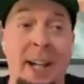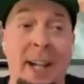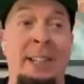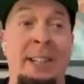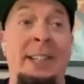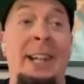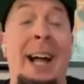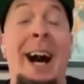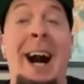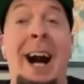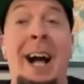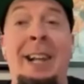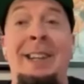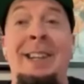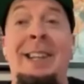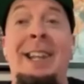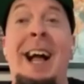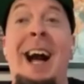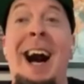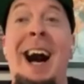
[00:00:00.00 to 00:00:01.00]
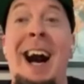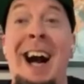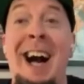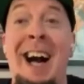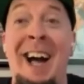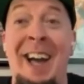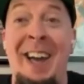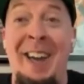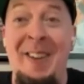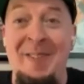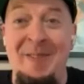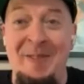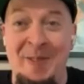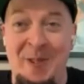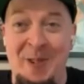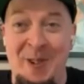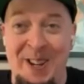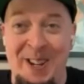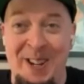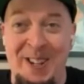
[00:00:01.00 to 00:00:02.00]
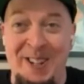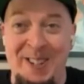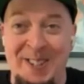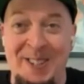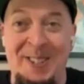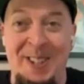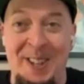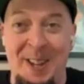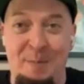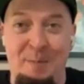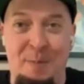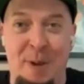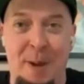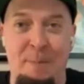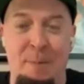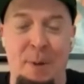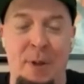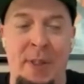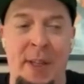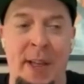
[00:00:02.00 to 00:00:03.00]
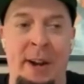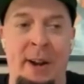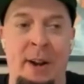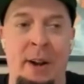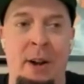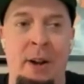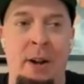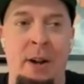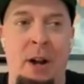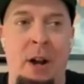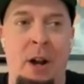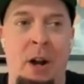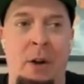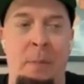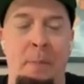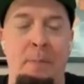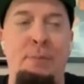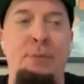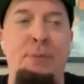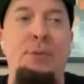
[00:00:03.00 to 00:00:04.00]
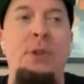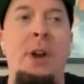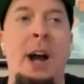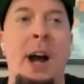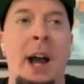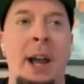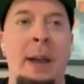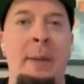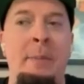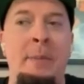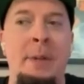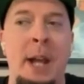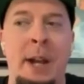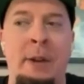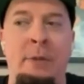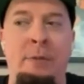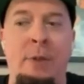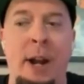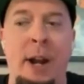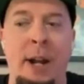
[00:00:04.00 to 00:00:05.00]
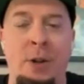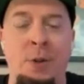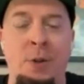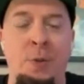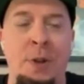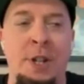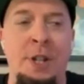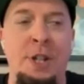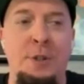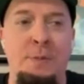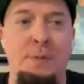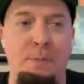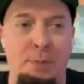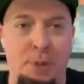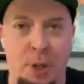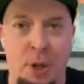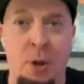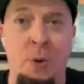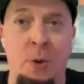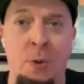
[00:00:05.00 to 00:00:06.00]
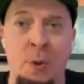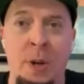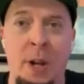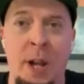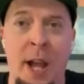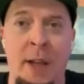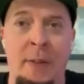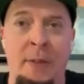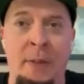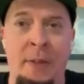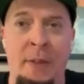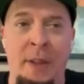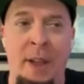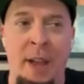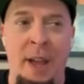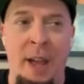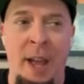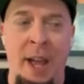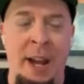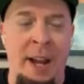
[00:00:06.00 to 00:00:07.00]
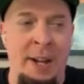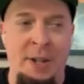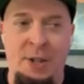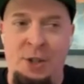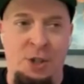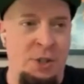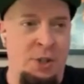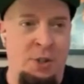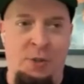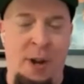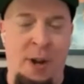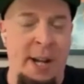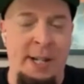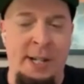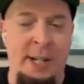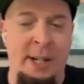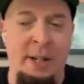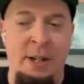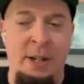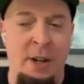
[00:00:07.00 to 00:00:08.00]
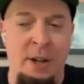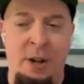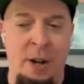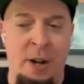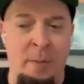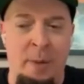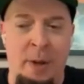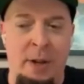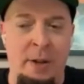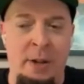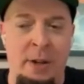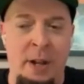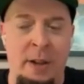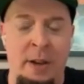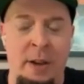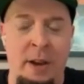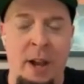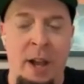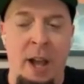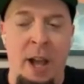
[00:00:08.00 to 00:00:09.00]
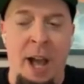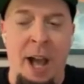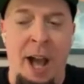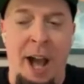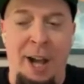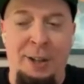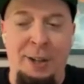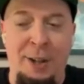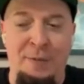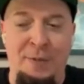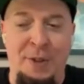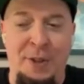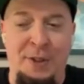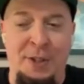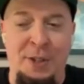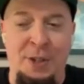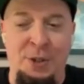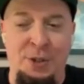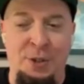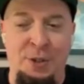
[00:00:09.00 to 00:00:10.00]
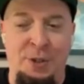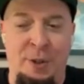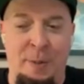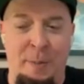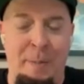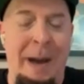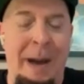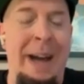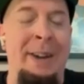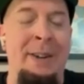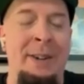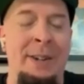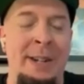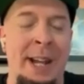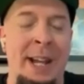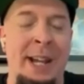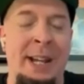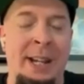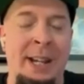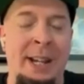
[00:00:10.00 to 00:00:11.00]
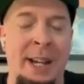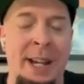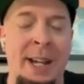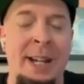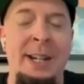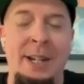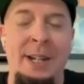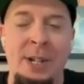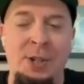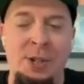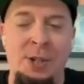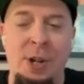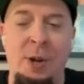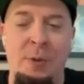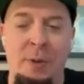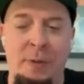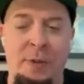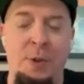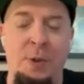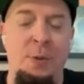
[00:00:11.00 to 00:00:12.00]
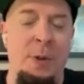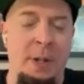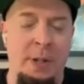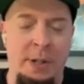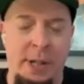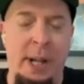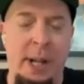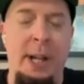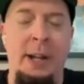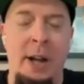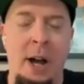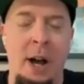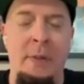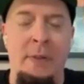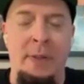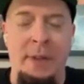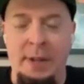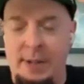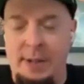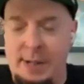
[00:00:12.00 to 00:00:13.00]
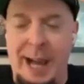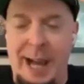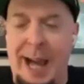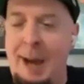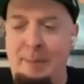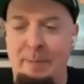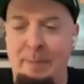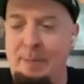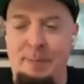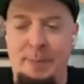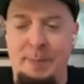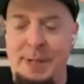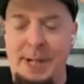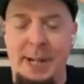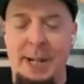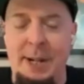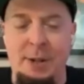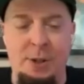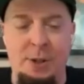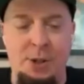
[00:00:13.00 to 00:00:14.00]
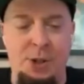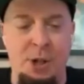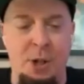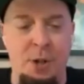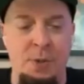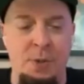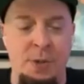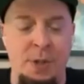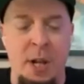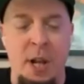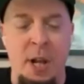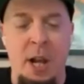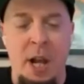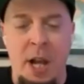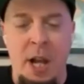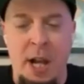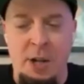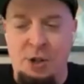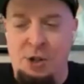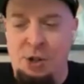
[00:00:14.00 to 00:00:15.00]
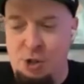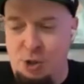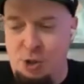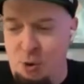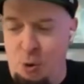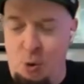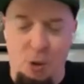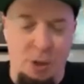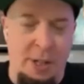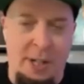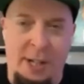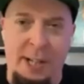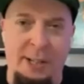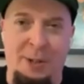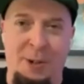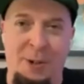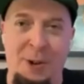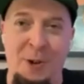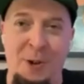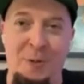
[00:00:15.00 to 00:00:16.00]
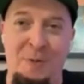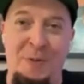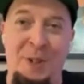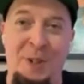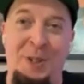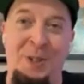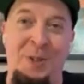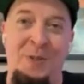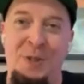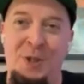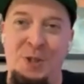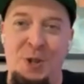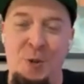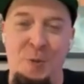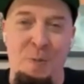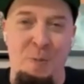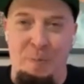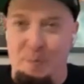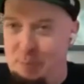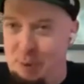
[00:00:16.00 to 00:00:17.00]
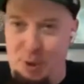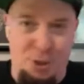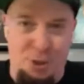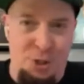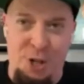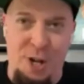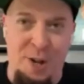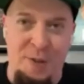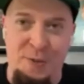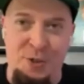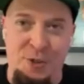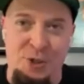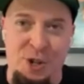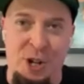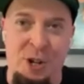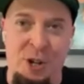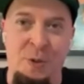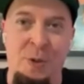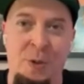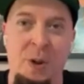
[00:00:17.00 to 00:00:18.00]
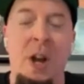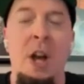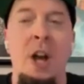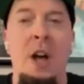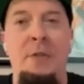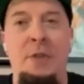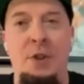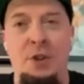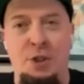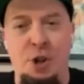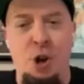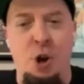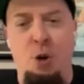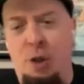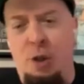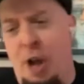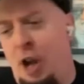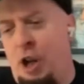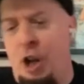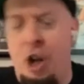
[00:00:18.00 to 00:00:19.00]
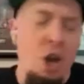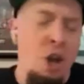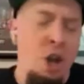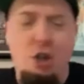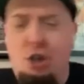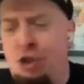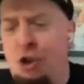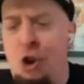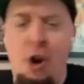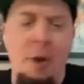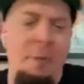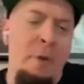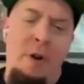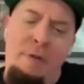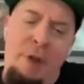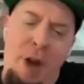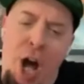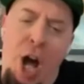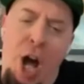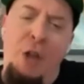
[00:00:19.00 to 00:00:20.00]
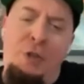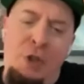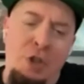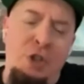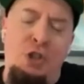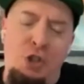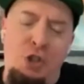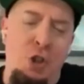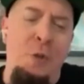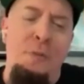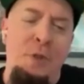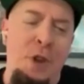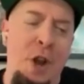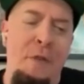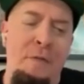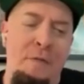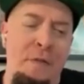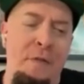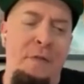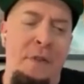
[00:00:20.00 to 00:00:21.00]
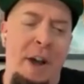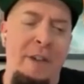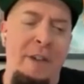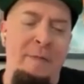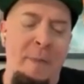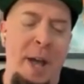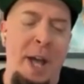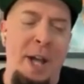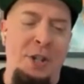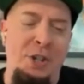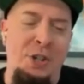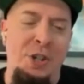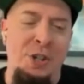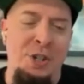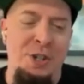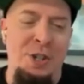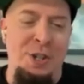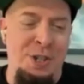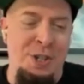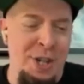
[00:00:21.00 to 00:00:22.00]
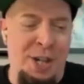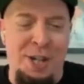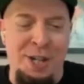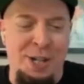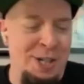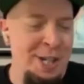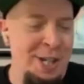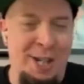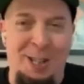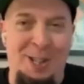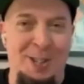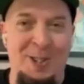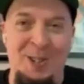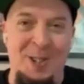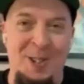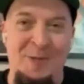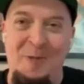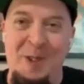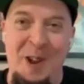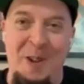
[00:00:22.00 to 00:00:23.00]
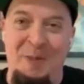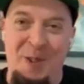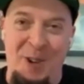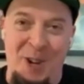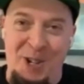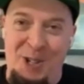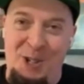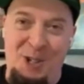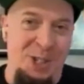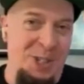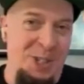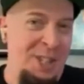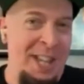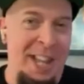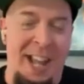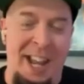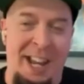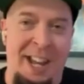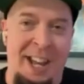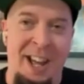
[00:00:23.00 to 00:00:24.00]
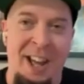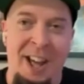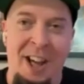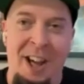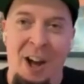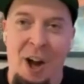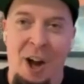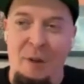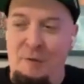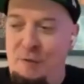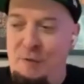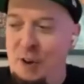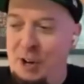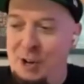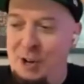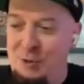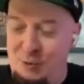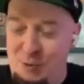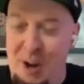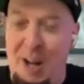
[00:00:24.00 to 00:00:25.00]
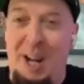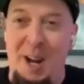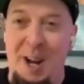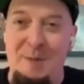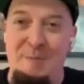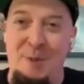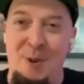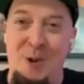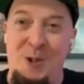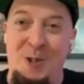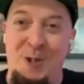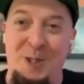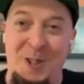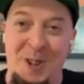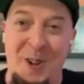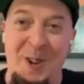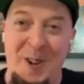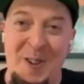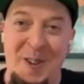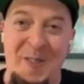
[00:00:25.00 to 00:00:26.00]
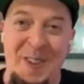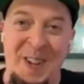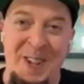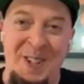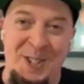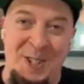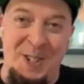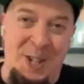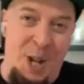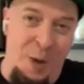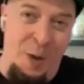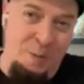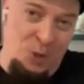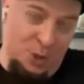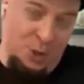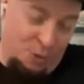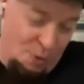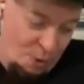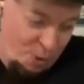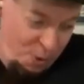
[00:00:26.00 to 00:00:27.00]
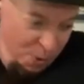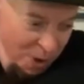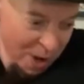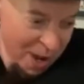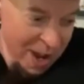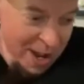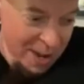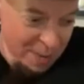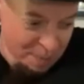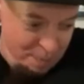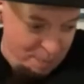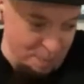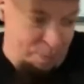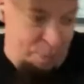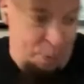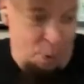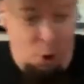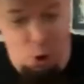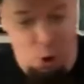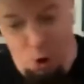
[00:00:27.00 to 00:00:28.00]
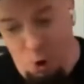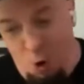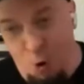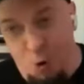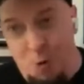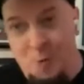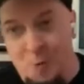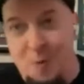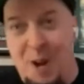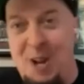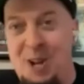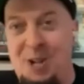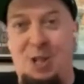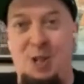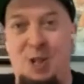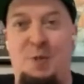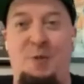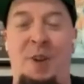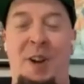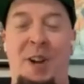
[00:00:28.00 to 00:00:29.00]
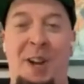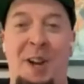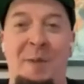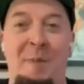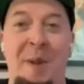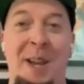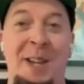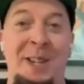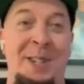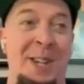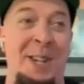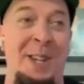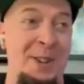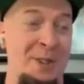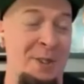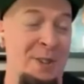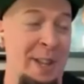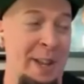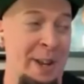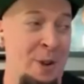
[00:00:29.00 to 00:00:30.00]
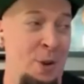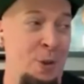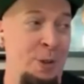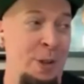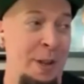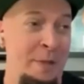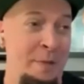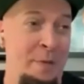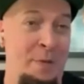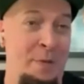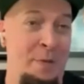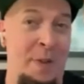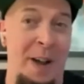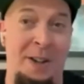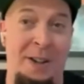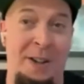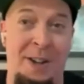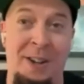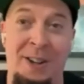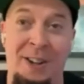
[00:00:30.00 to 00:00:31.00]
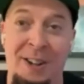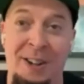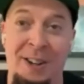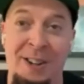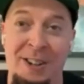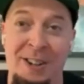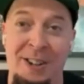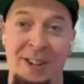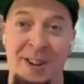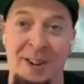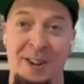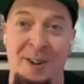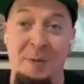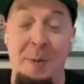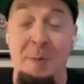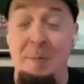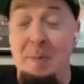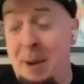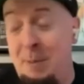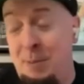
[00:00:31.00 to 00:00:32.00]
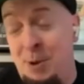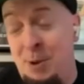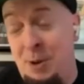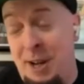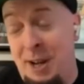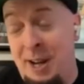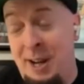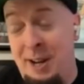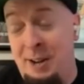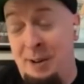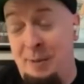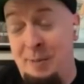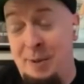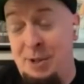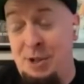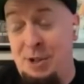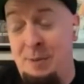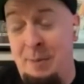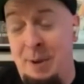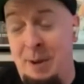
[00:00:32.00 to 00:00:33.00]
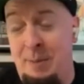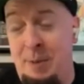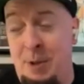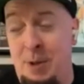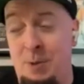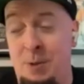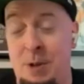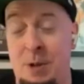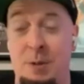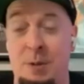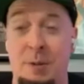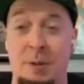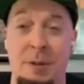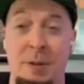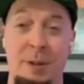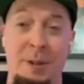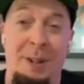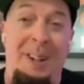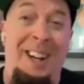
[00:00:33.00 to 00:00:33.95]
mean a lot, a live audience, like people that are are primed and ready to explode, and and it's just crazy. You know what I mean? And I love that the the modern day indie show, if you will, uh, on the top tier shows, it's just all killer, no filler. There's no bullshit on the show. There's no like start them off hot and slow them down for five matches and ticket sellers and whatever. It's just like a fucking wrecking ball. You know what I mean? Just comes through boom, and it's just fucking amazing. And you're like, holy fuck. You know what I mean? Maybe you get an intermission, maybe you don't.